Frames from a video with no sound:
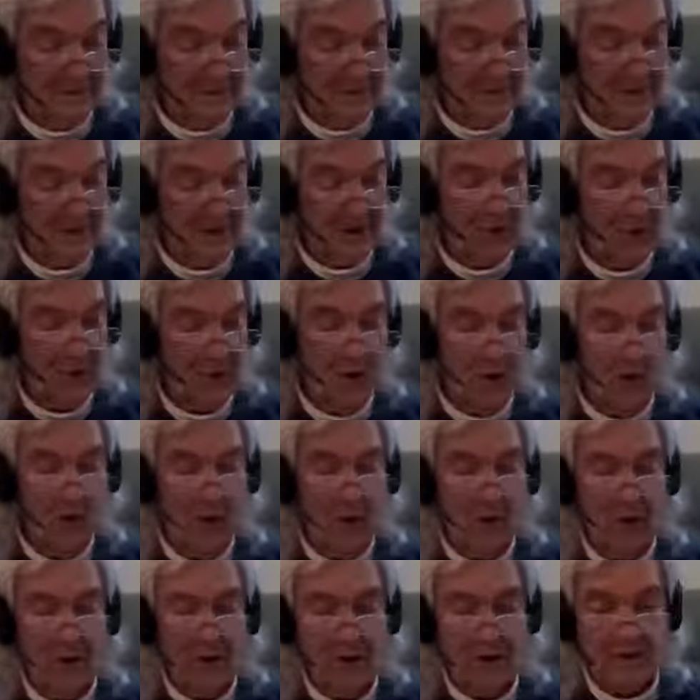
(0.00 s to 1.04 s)
It's like
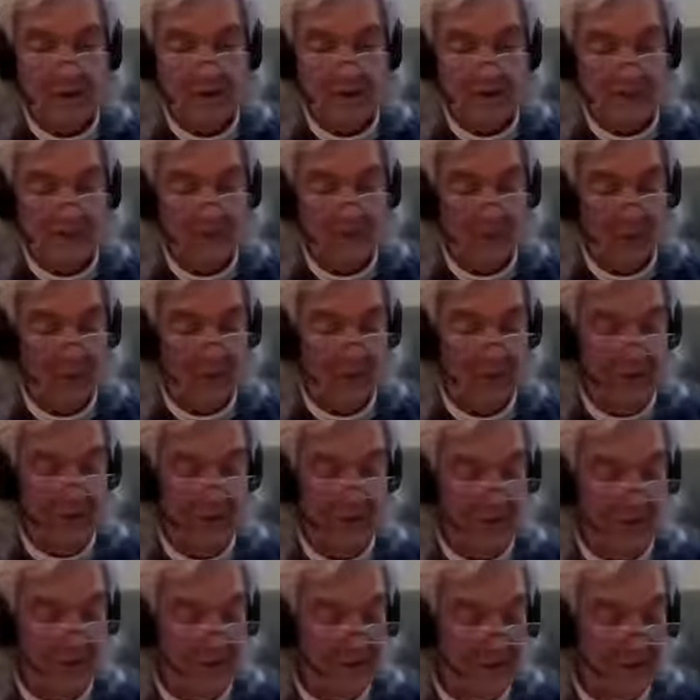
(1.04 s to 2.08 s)
calling us
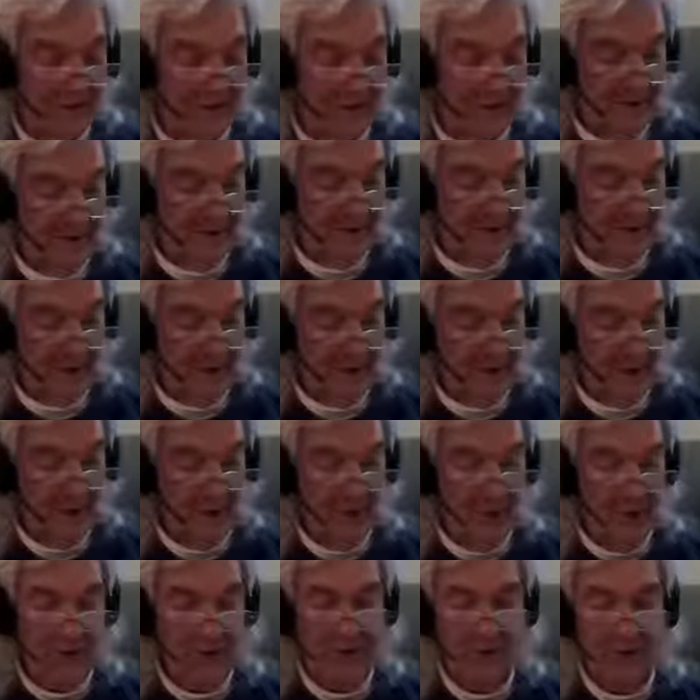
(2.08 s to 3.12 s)
forth, and
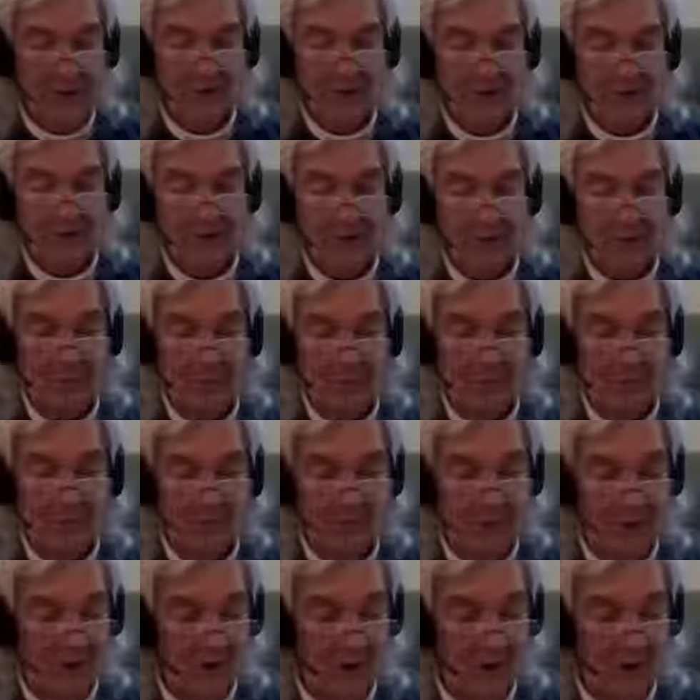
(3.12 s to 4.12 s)
we're yielding, we're